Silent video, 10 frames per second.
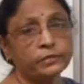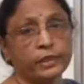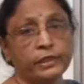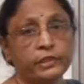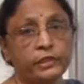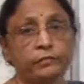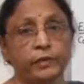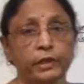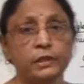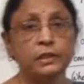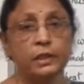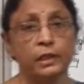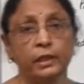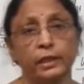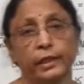relative is
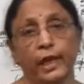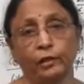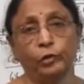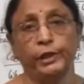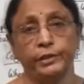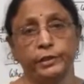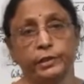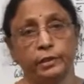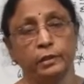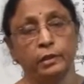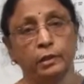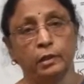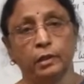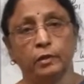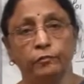calculated.
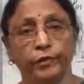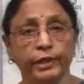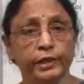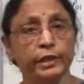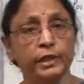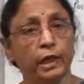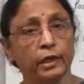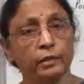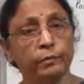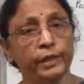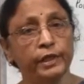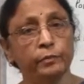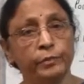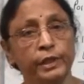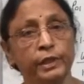Weighted arithmetic
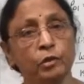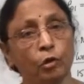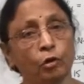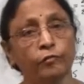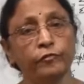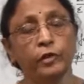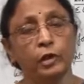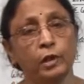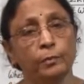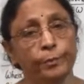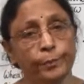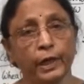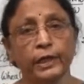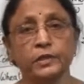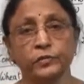mean of
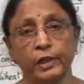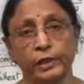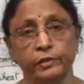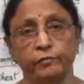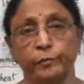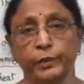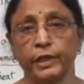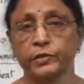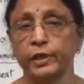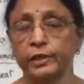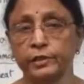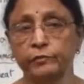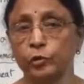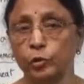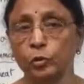price relative. Price relative,
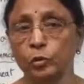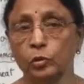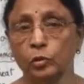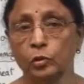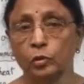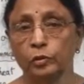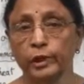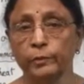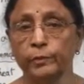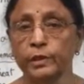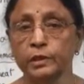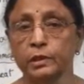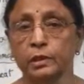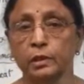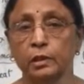you know, that
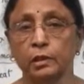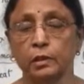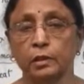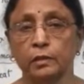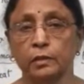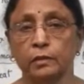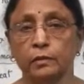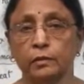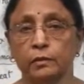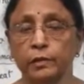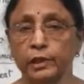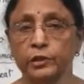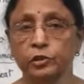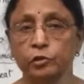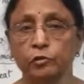means
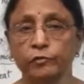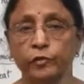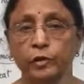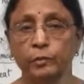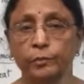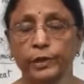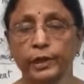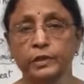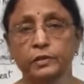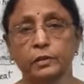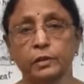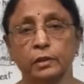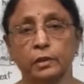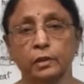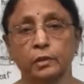relation of price
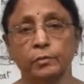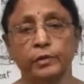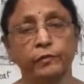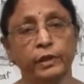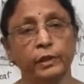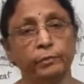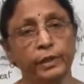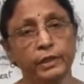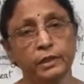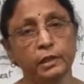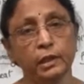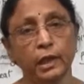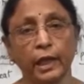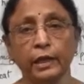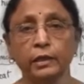between the base year
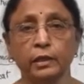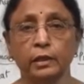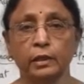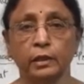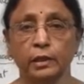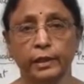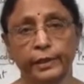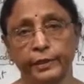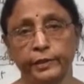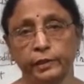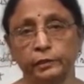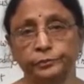and current year,